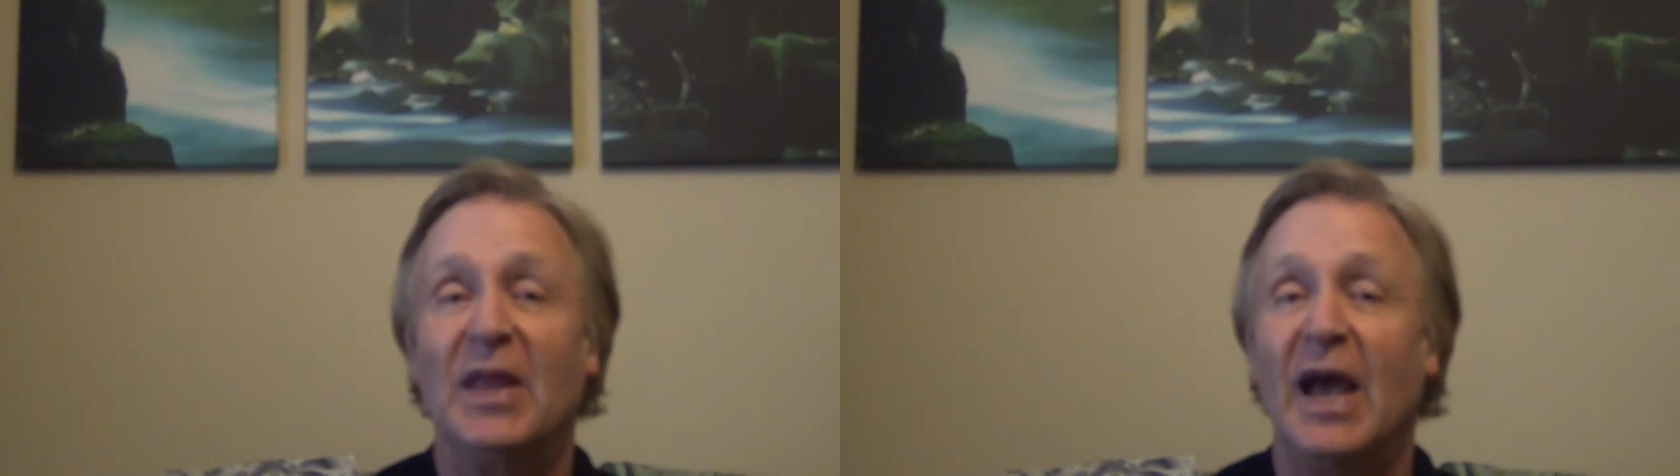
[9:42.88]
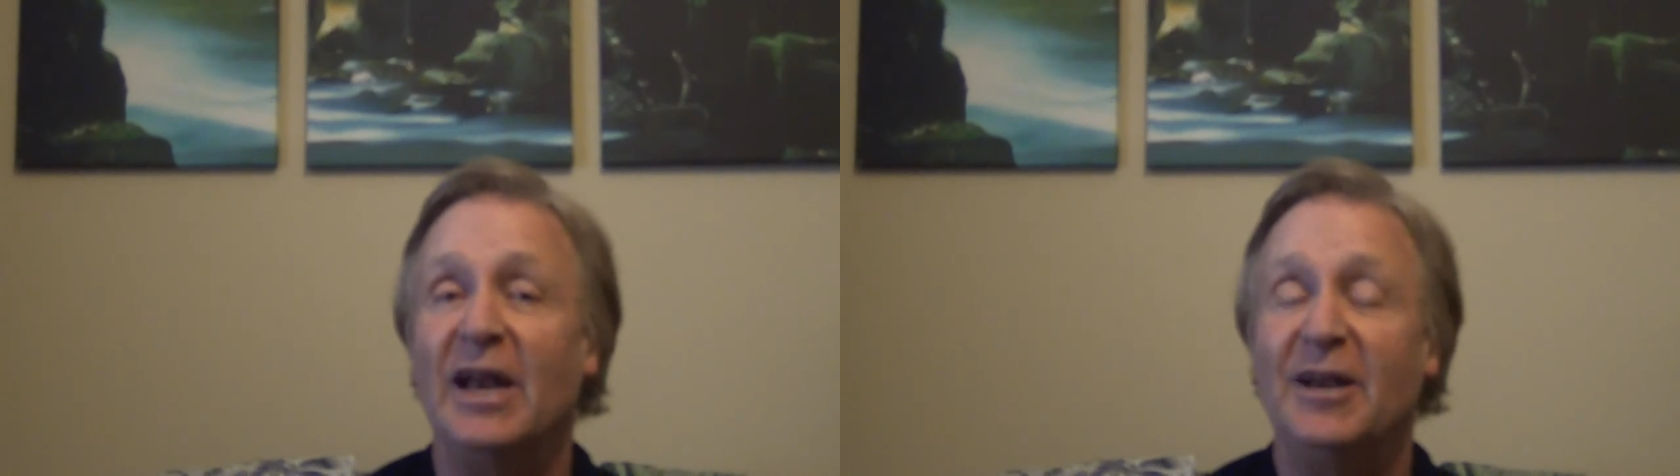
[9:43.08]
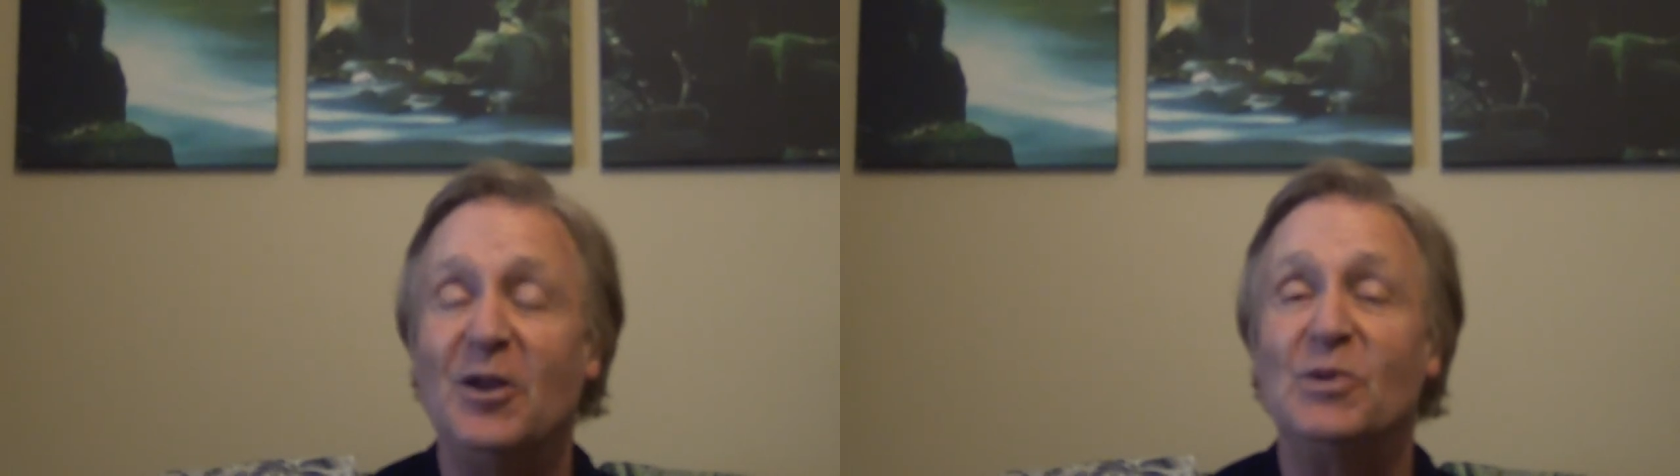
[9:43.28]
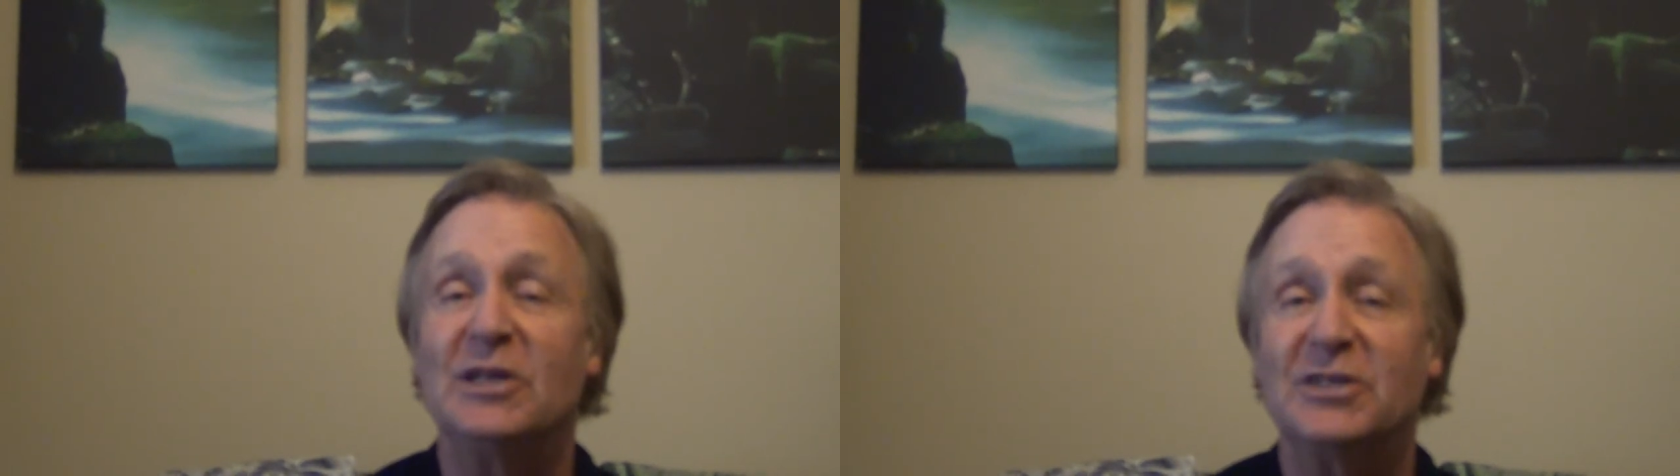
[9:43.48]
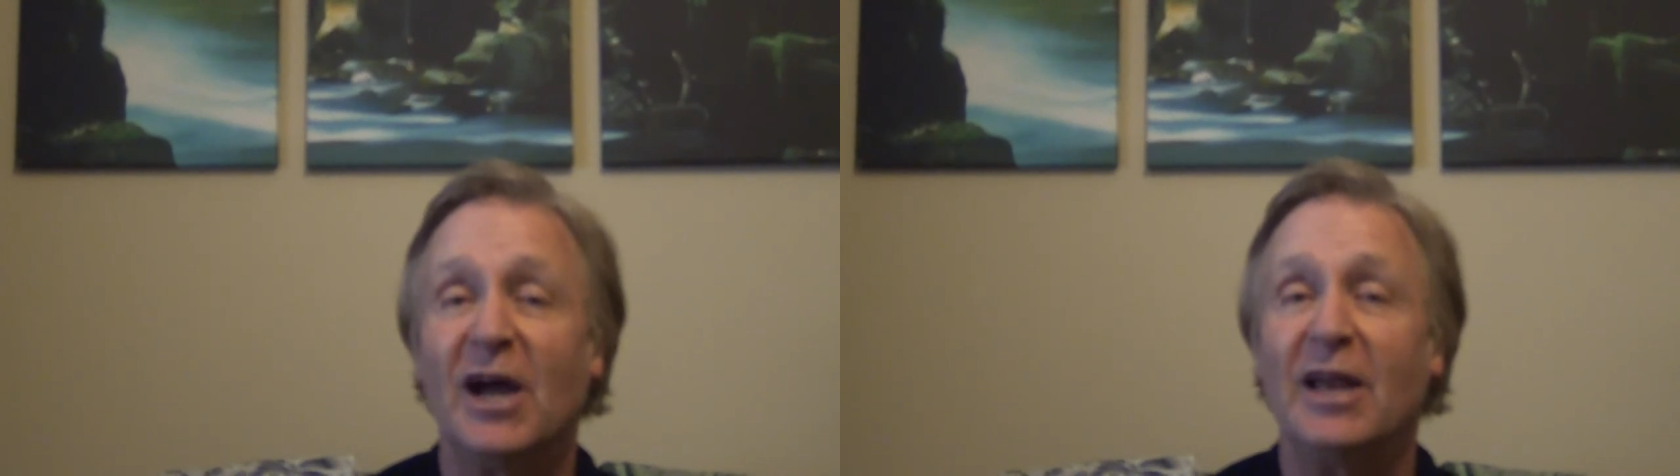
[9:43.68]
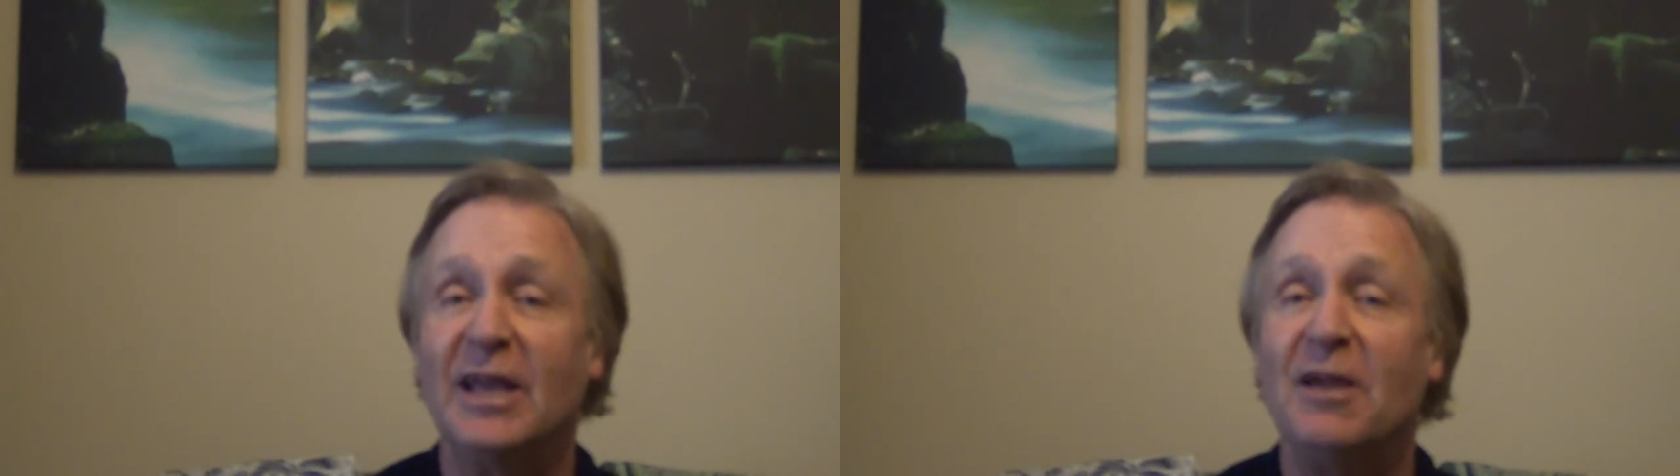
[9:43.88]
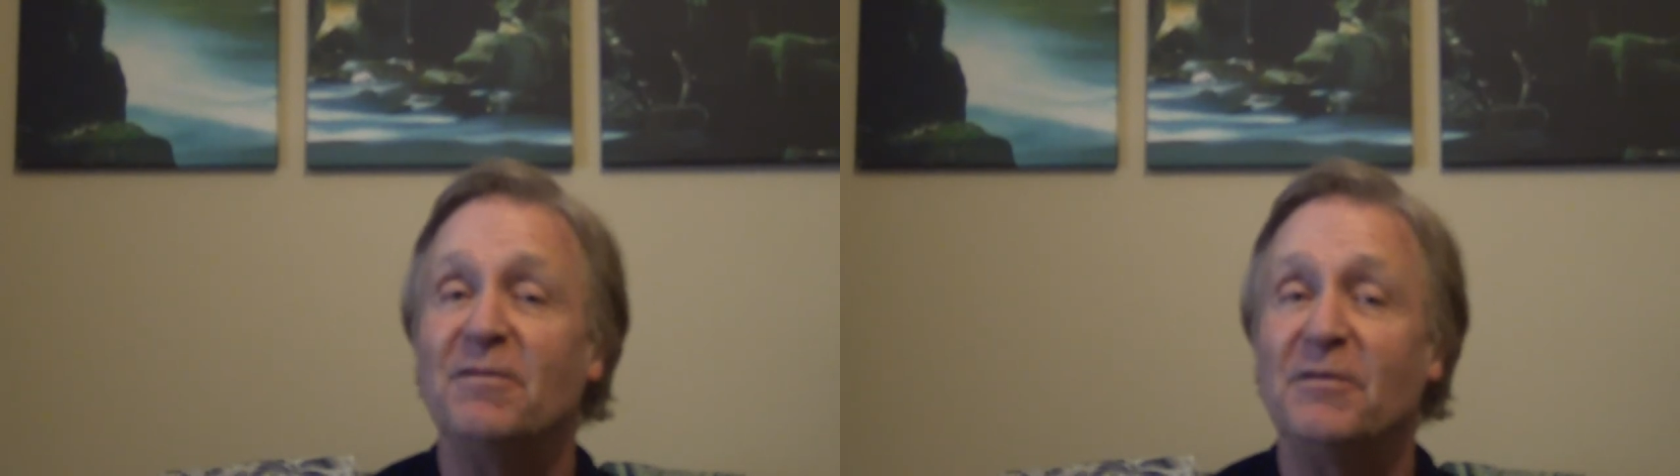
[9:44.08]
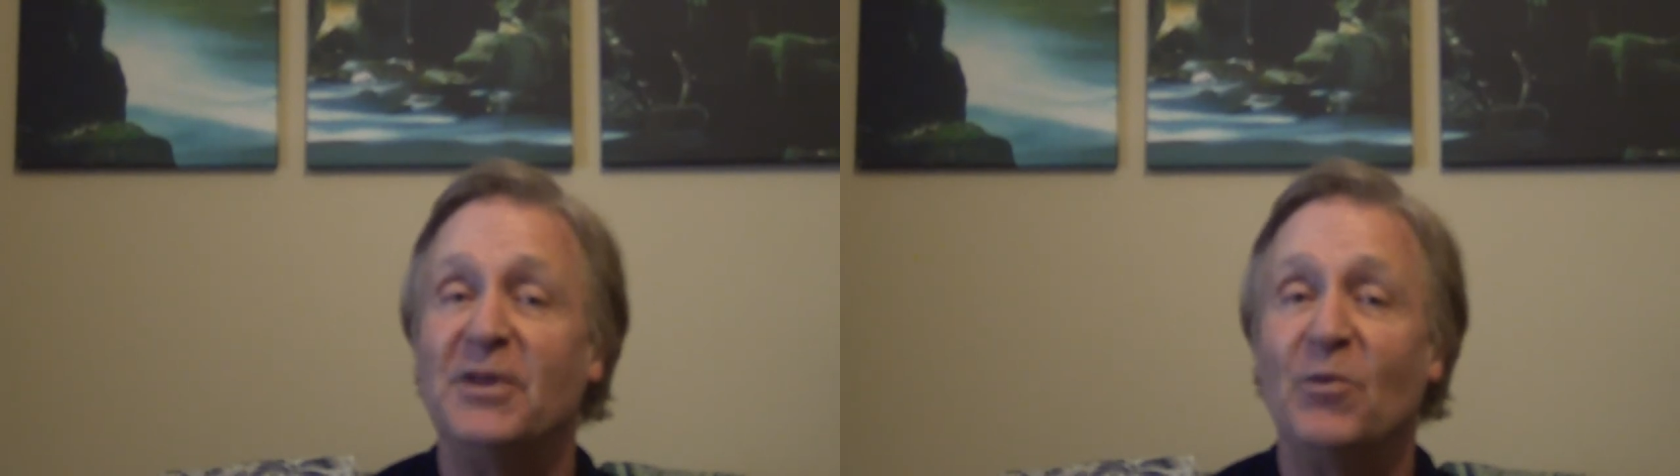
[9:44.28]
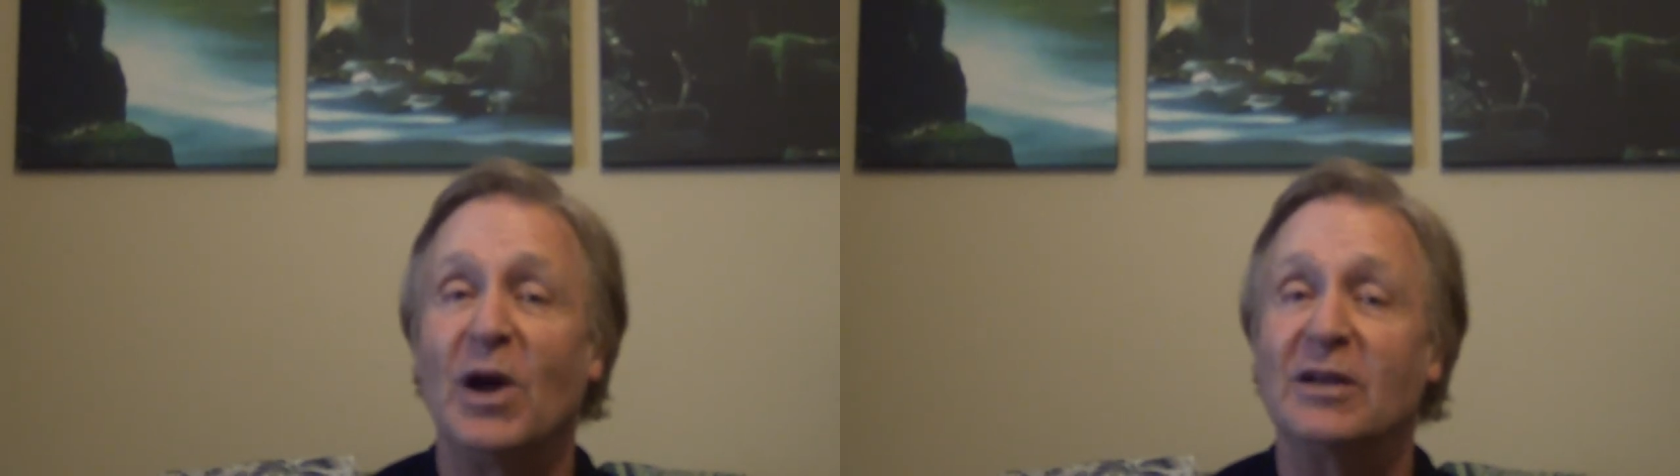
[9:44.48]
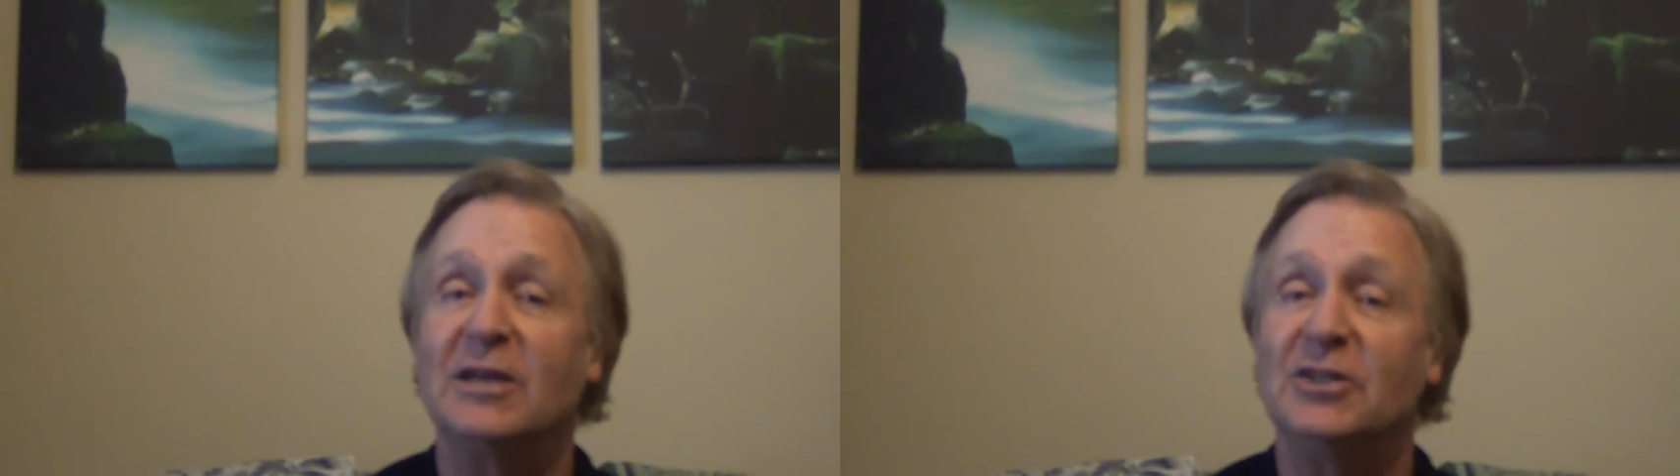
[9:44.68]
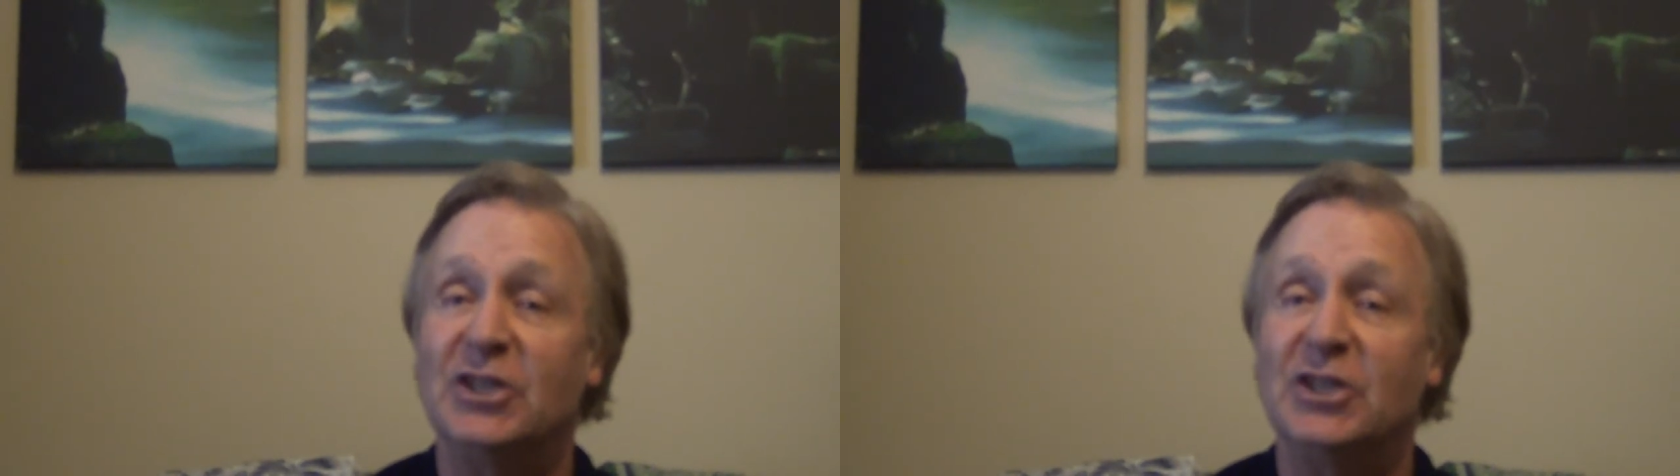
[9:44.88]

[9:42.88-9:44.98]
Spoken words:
and in human design, gate 51 can